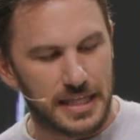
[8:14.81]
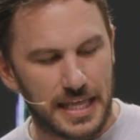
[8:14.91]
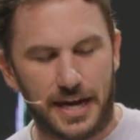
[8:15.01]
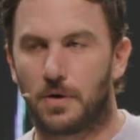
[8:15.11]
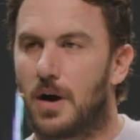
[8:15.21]

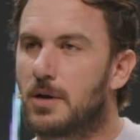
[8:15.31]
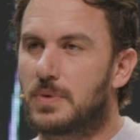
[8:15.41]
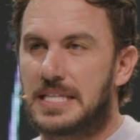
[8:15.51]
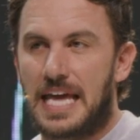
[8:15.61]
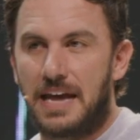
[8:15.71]
later on
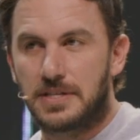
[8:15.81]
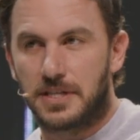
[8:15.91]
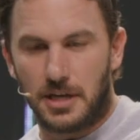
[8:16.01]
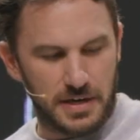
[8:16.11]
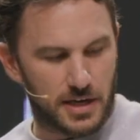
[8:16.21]
when David's
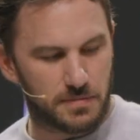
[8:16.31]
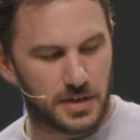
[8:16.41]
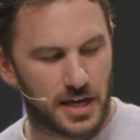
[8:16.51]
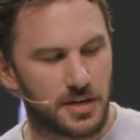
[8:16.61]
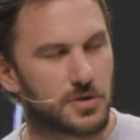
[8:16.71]
gonna become
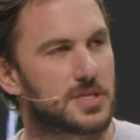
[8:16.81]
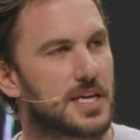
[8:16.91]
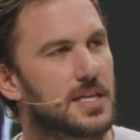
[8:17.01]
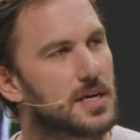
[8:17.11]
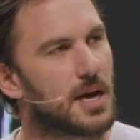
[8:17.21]
king, you'll
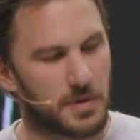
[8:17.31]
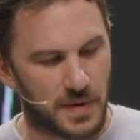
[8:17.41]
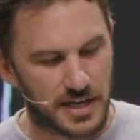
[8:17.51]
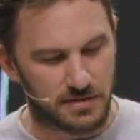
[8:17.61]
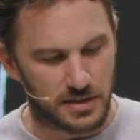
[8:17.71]
see in the coming
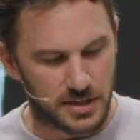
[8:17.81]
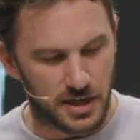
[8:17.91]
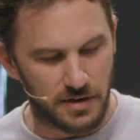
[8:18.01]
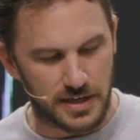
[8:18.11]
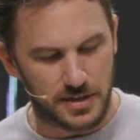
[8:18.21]
weeks of the
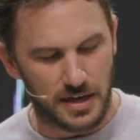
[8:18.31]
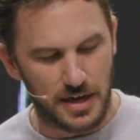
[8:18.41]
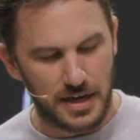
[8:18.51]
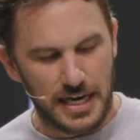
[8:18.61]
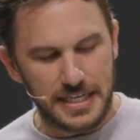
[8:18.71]
series,
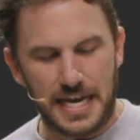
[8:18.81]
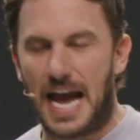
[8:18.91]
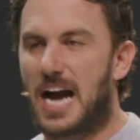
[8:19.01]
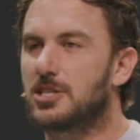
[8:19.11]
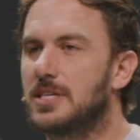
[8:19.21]
it's
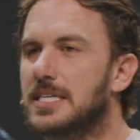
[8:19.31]
actually